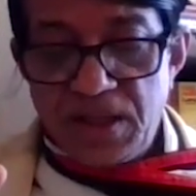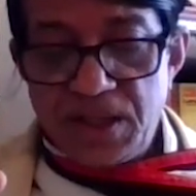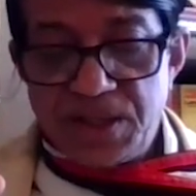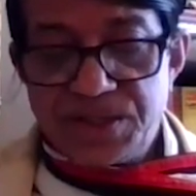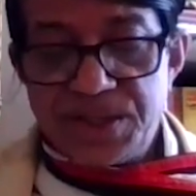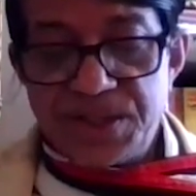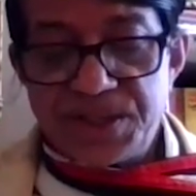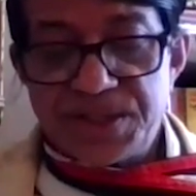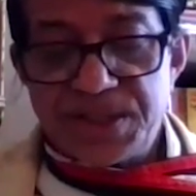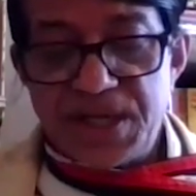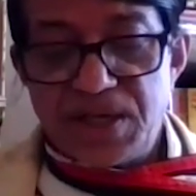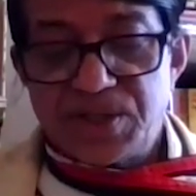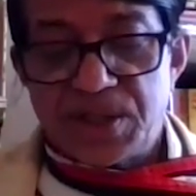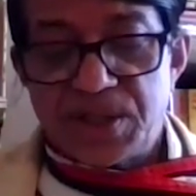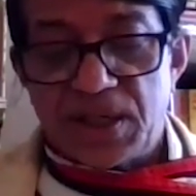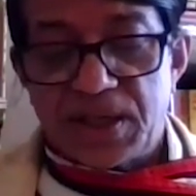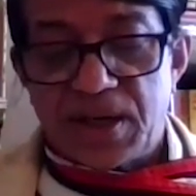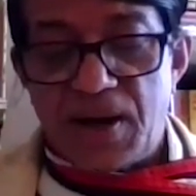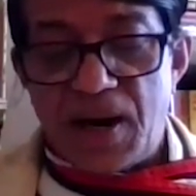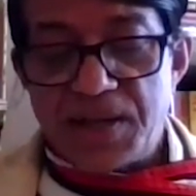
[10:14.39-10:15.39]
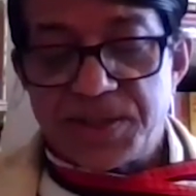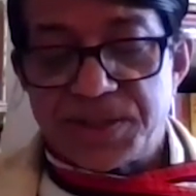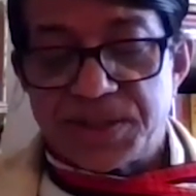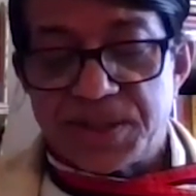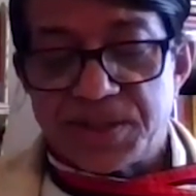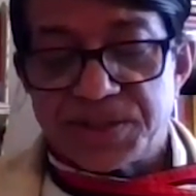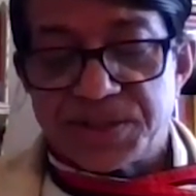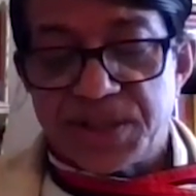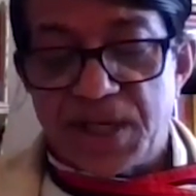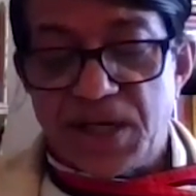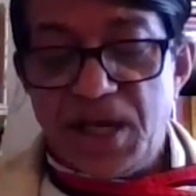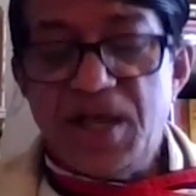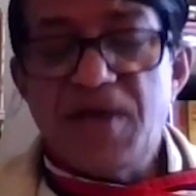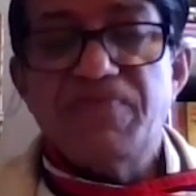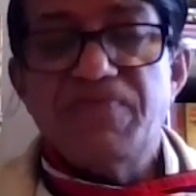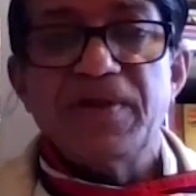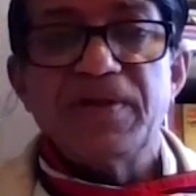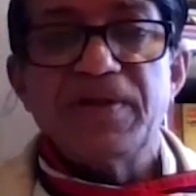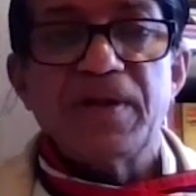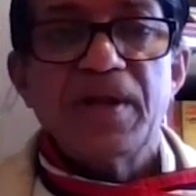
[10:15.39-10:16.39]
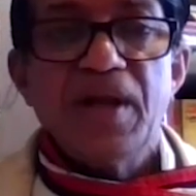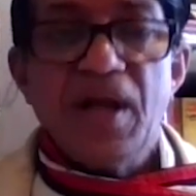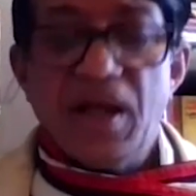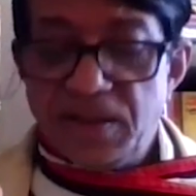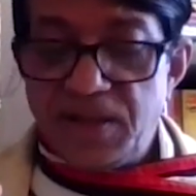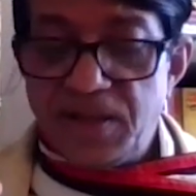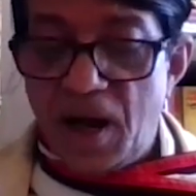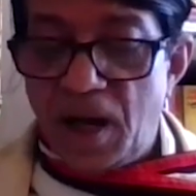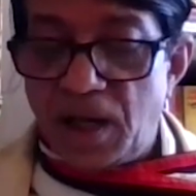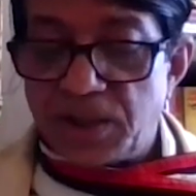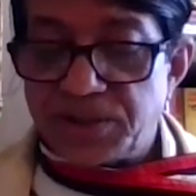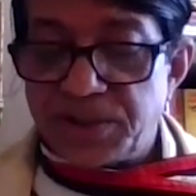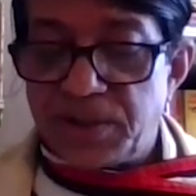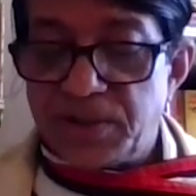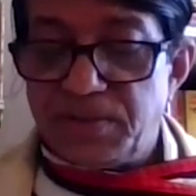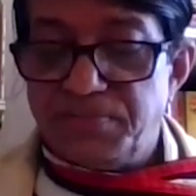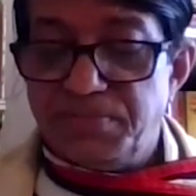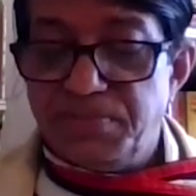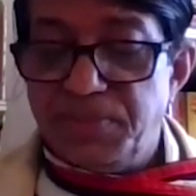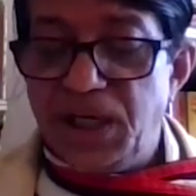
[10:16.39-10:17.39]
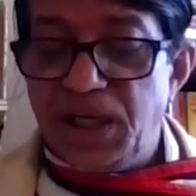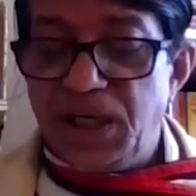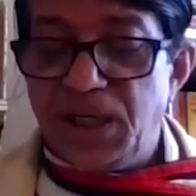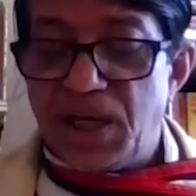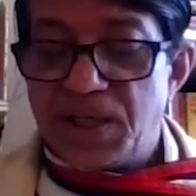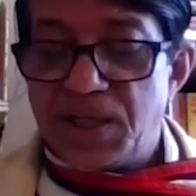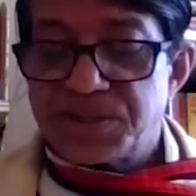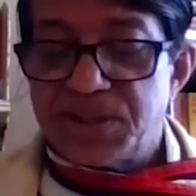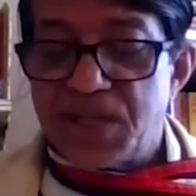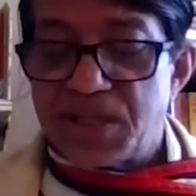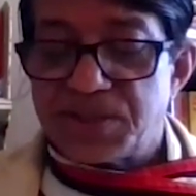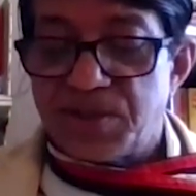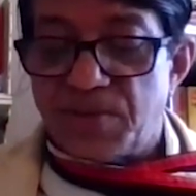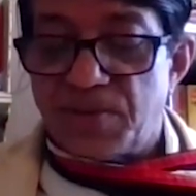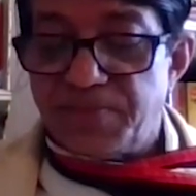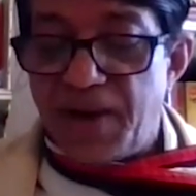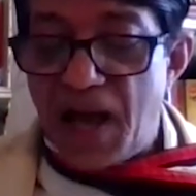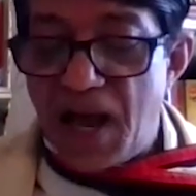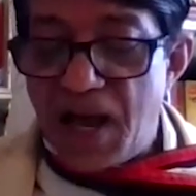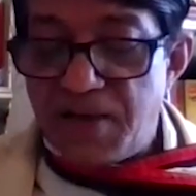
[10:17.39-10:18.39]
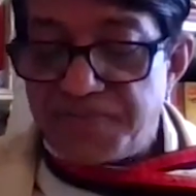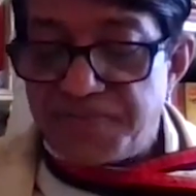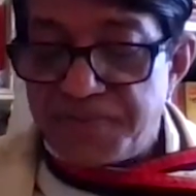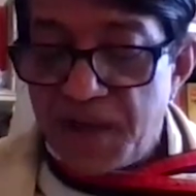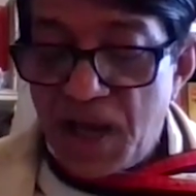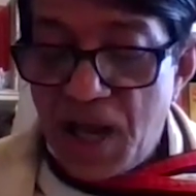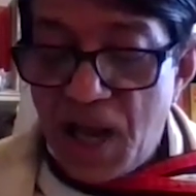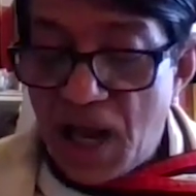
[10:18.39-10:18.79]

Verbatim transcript: existential crisis and even the utter meaninglessness of life,